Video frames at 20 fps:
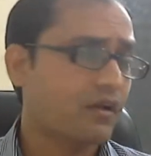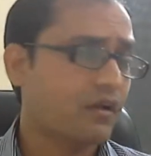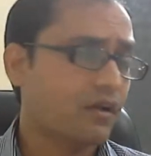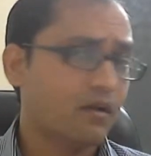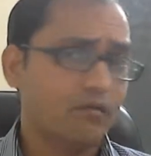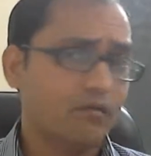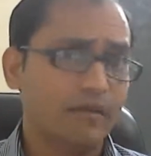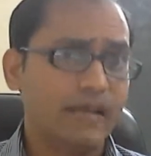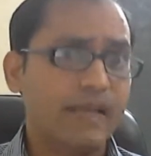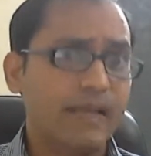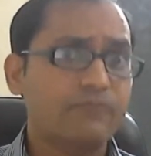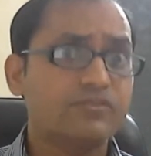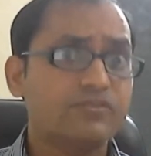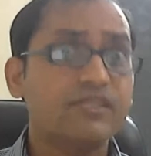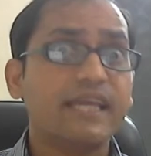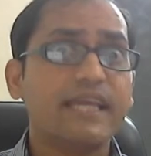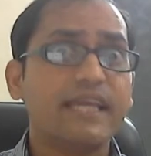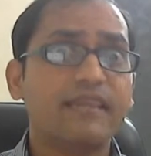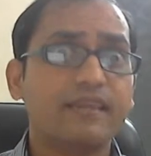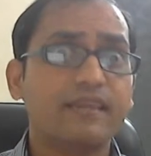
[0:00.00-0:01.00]
Well, I'm
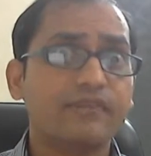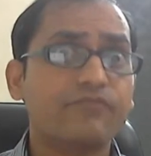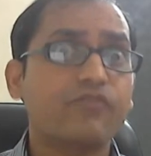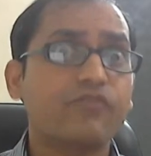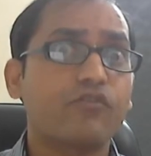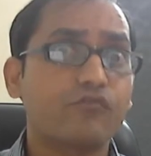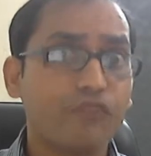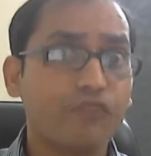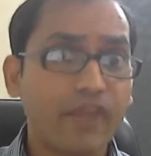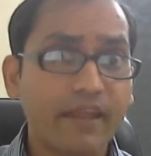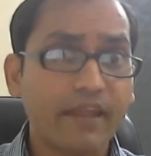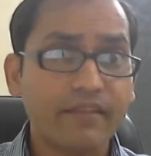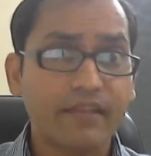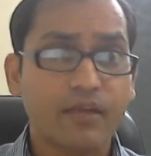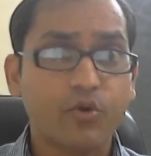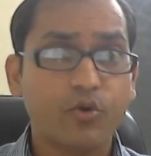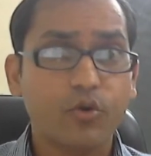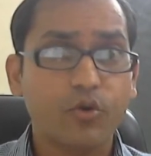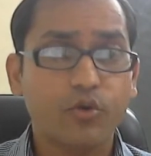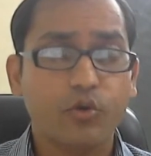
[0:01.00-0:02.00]
saying that from where they
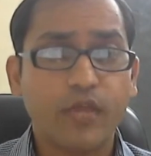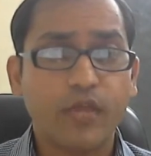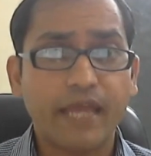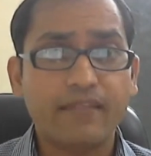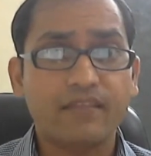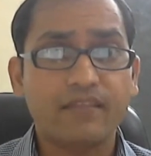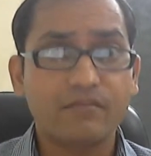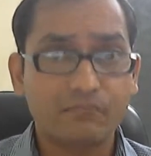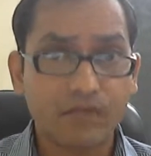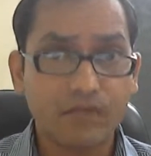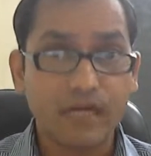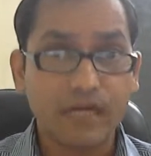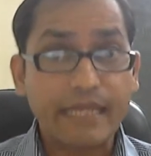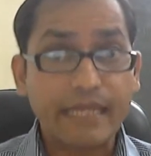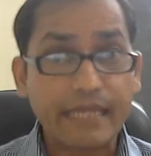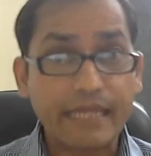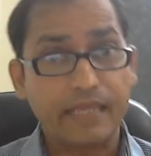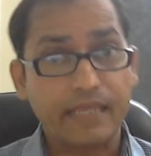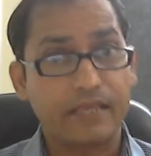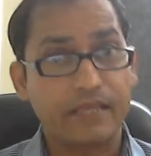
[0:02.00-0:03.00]
are going to get the
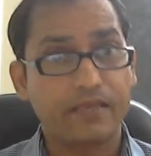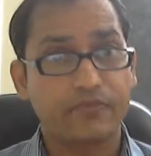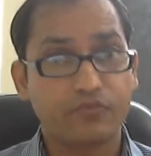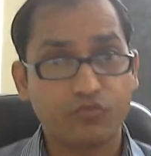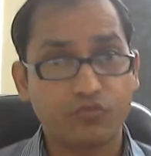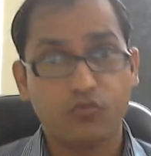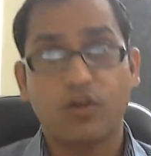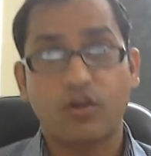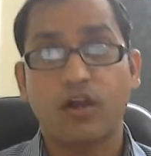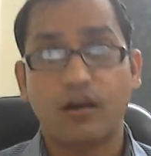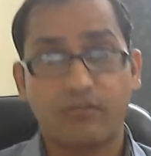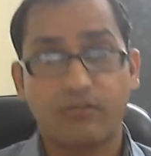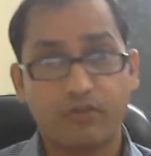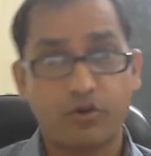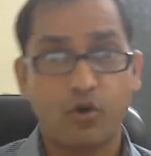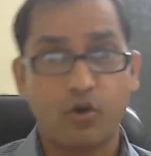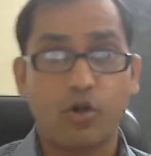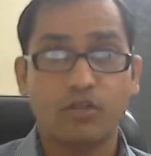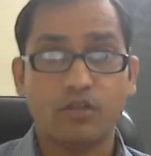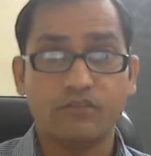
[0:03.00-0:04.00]
money to
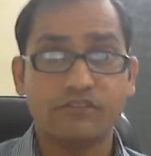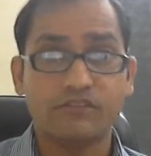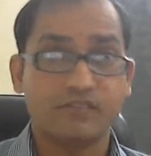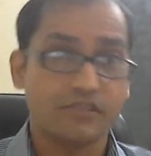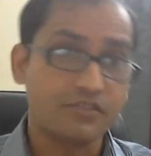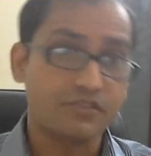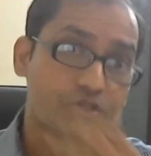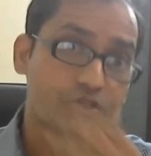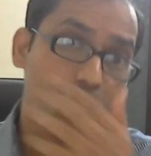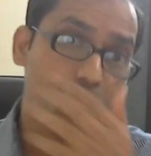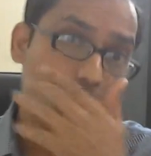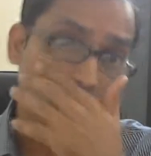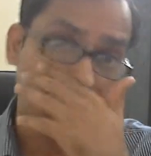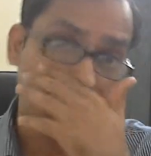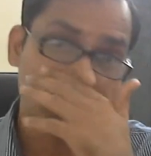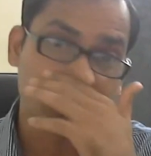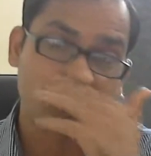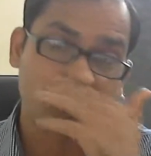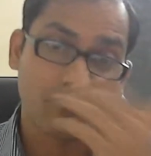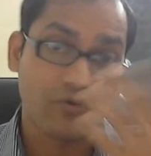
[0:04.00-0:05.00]
cover all this
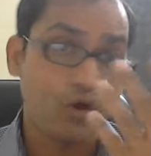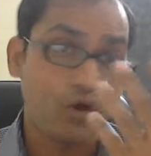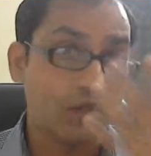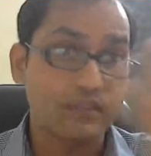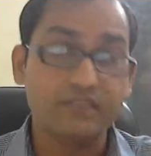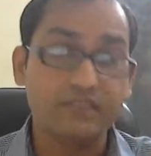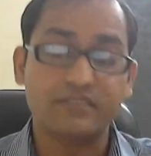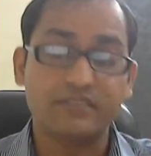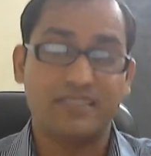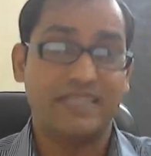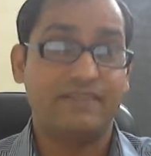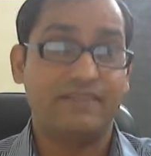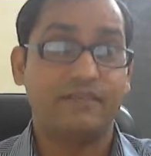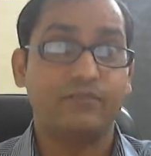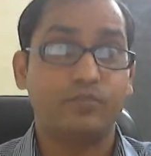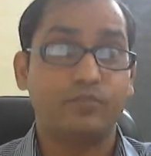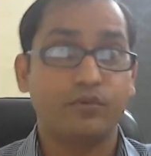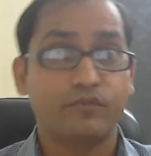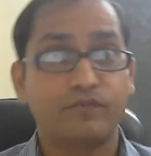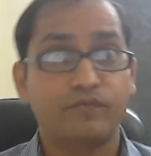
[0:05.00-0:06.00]
insurance of all this
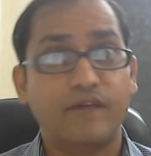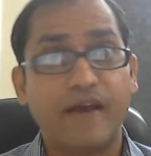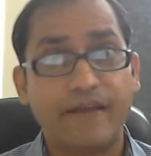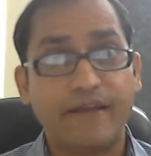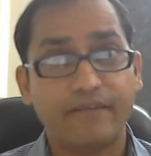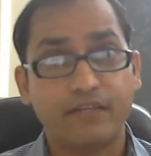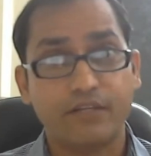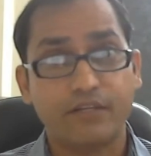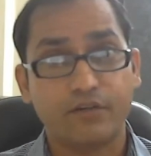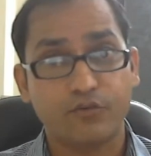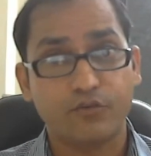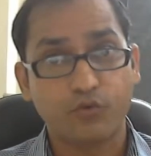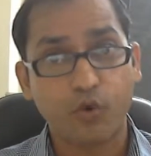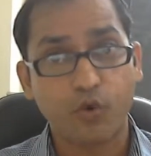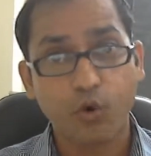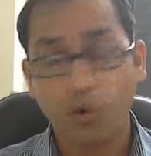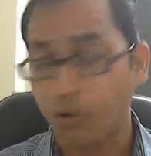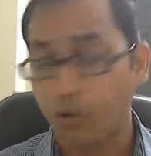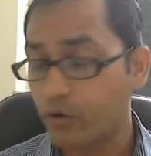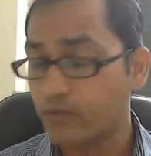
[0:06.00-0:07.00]
7.5
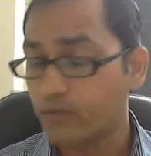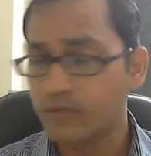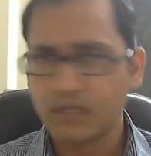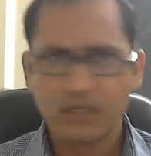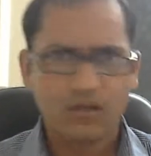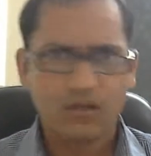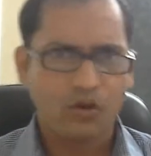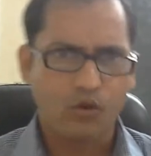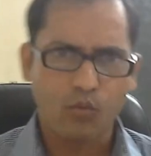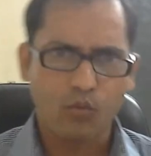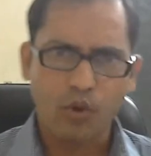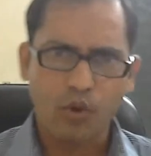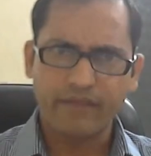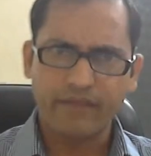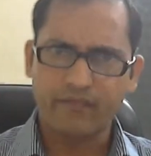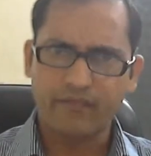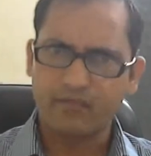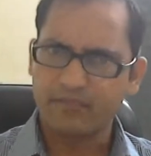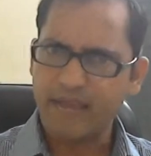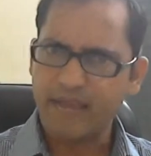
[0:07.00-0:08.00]
crore or
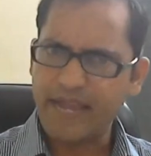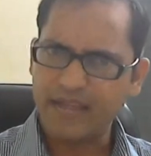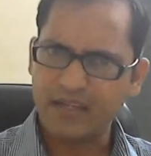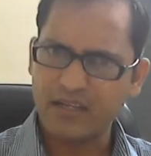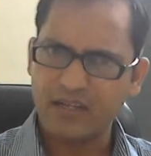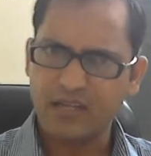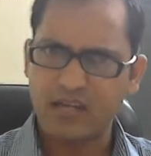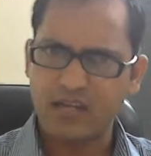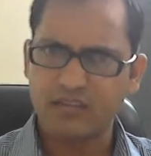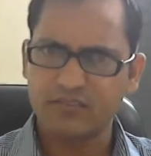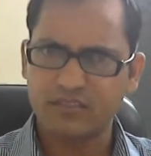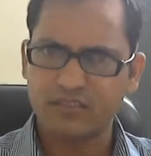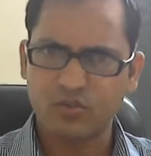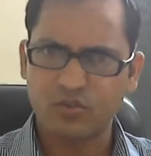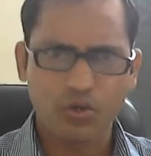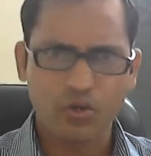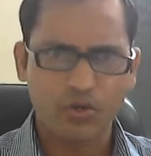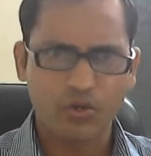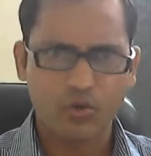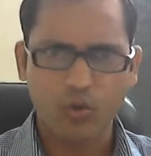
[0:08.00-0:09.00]
whatever bank accounts are
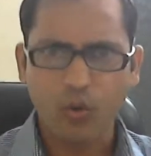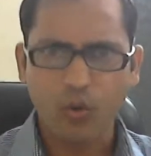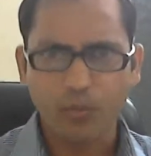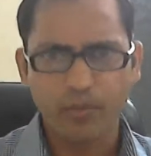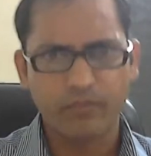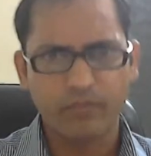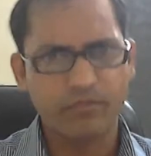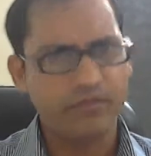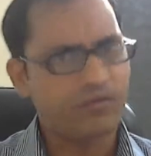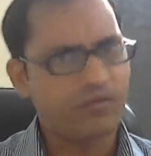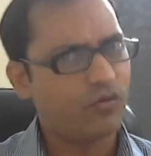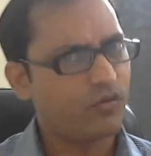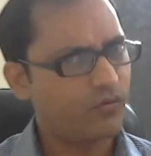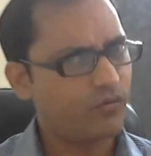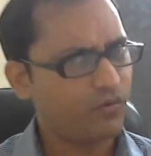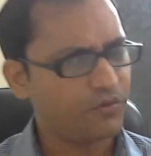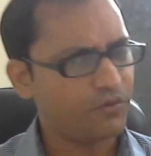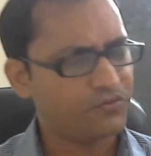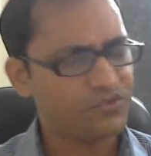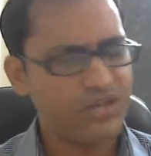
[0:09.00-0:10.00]
going to open before
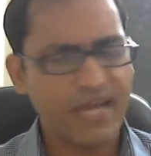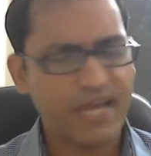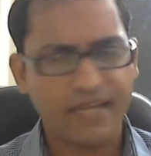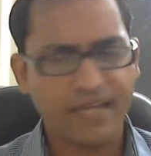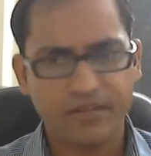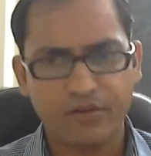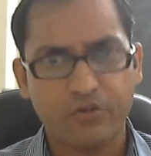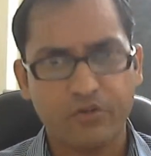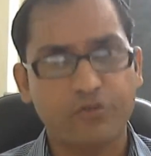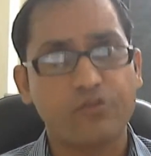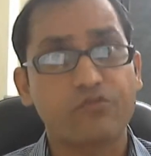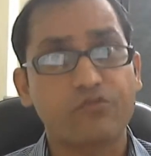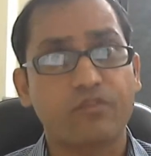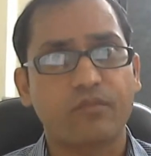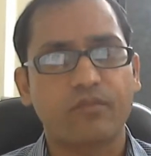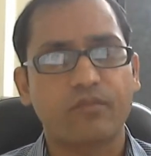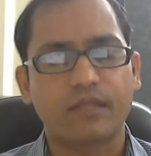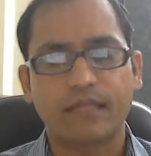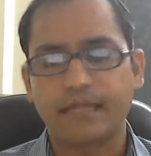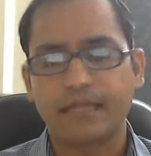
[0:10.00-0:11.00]
1st January or
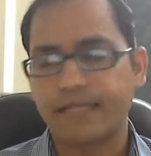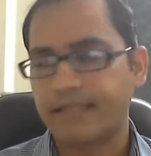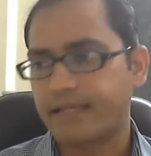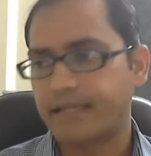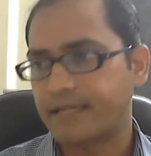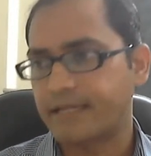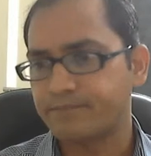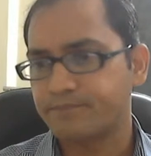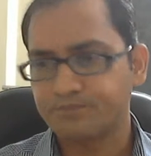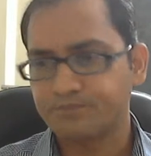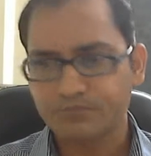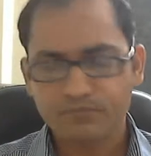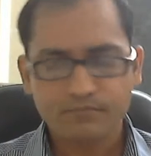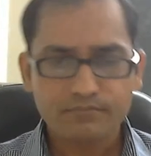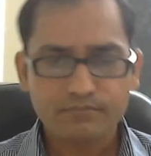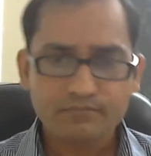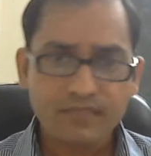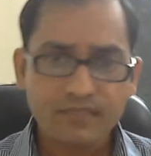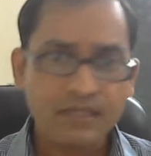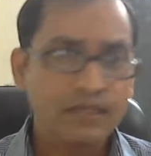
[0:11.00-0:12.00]
something like that.
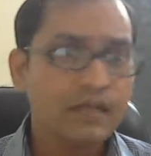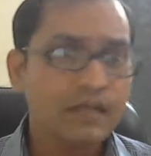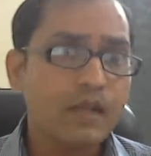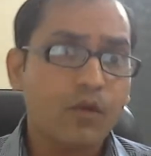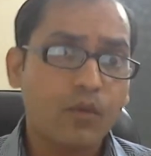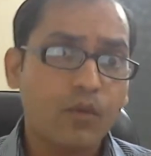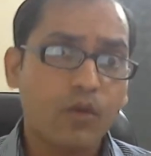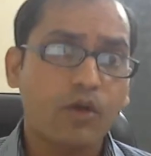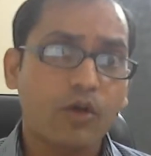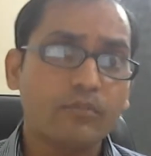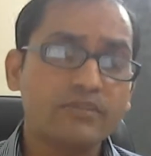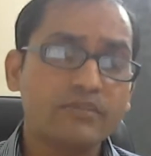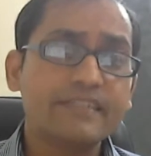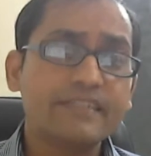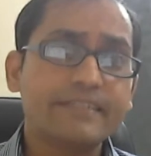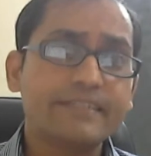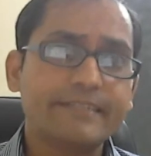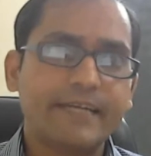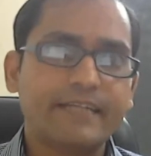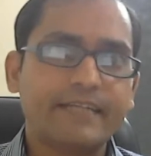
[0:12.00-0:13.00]
Well,
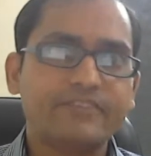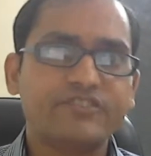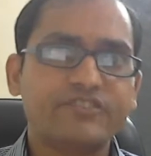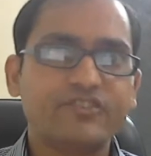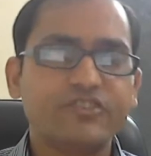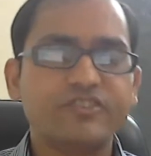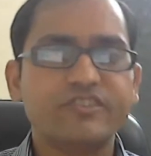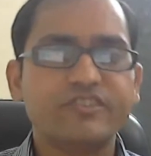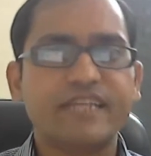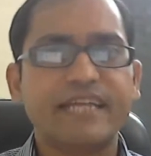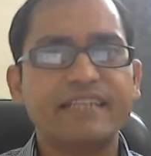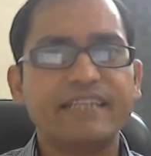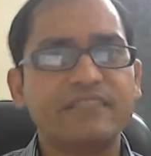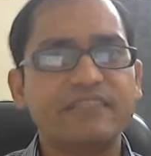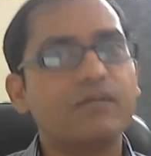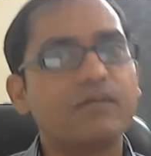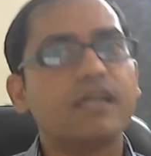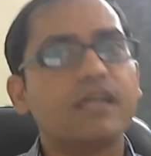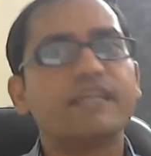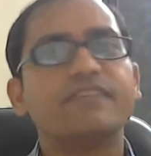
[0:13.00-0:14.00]
obviously, the answer is that the
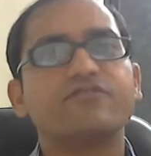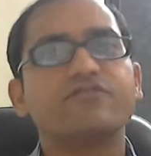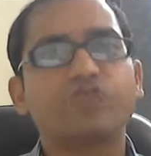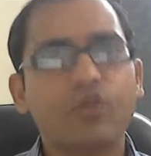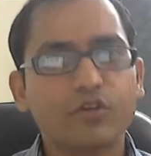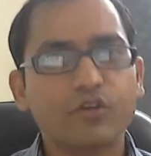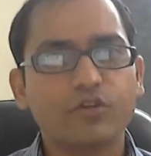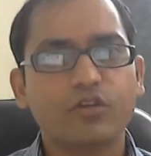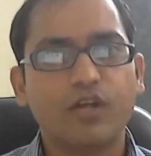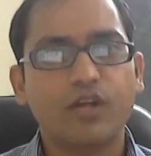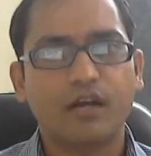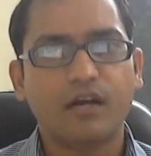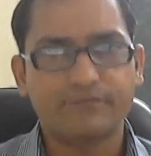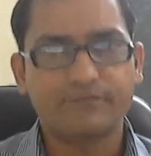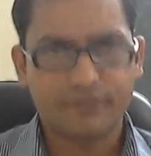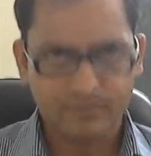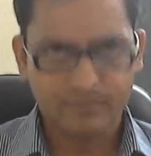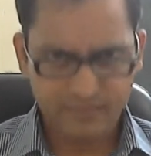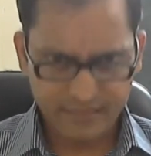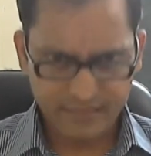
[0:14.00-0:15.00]
money is going to come
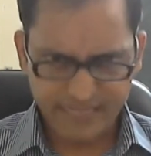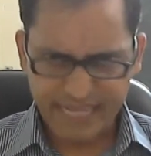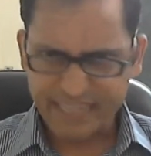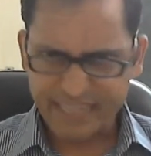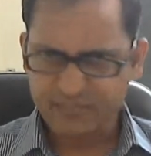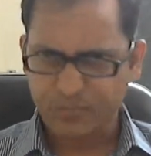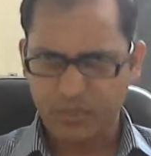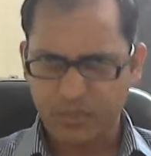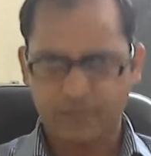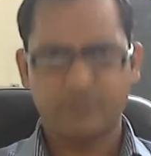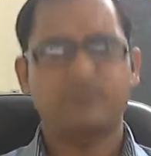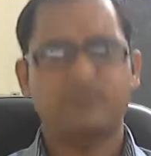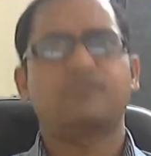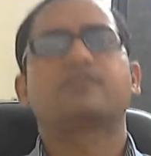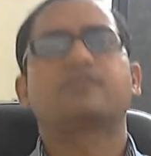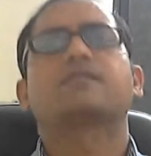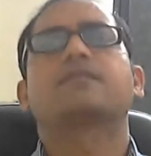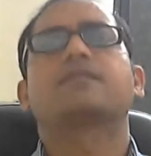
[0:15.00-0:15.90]
from the taxpayers.